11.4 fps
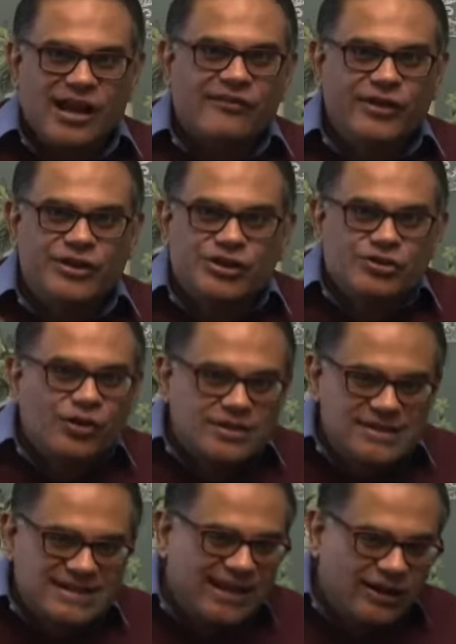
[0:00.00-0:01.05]
which you
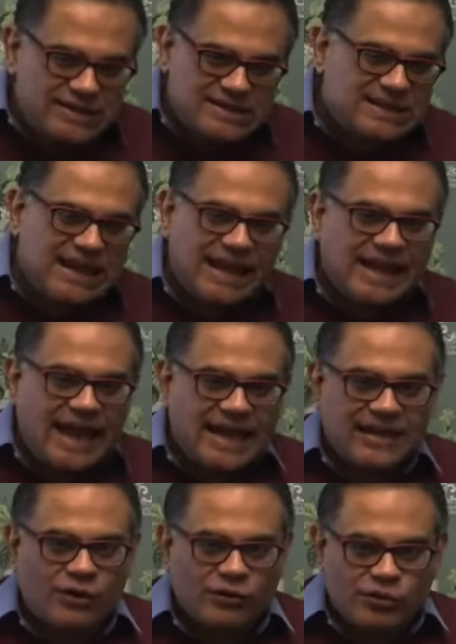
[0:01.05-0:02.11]
don't see on
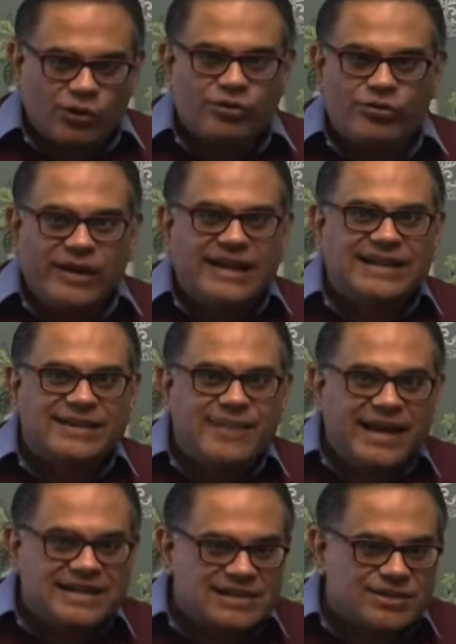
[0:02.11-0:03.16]
CNN or don't read in the
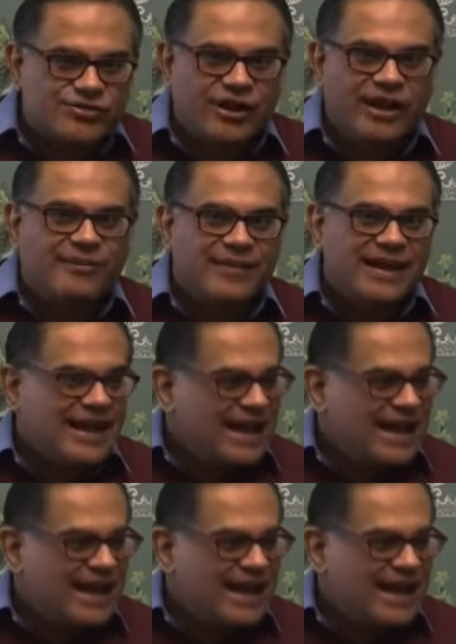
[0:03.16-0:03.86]
mainstream,